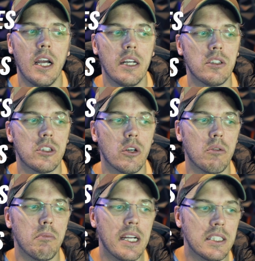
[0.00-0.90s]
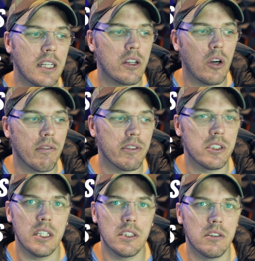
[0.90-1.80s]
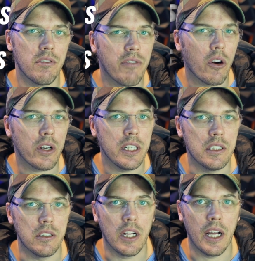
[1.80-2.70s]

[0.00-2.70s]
and so it makes that conversation far easier